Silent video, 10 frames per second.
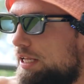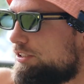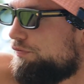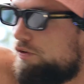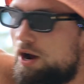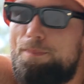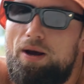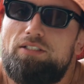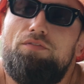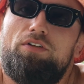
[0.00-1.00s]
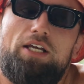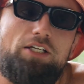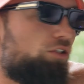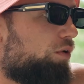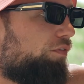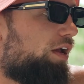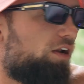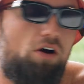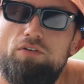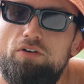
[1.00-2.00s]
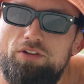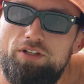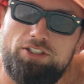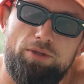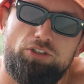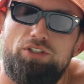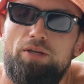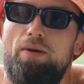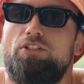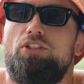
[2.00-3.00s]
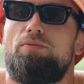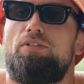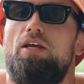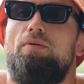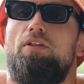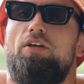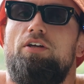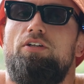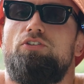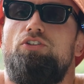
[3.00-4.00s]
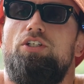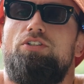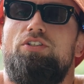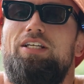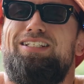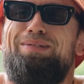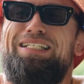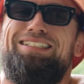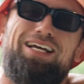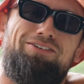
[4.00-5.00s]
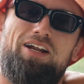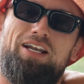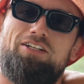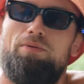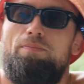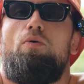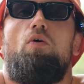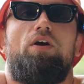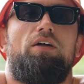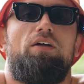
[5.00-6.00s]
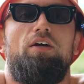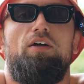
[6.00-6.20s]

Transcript: that's the Fightpass Invitational event. There's some interesting matchups there, but the jiu-jitsu scene's a bit dead right now. It's a bit boring.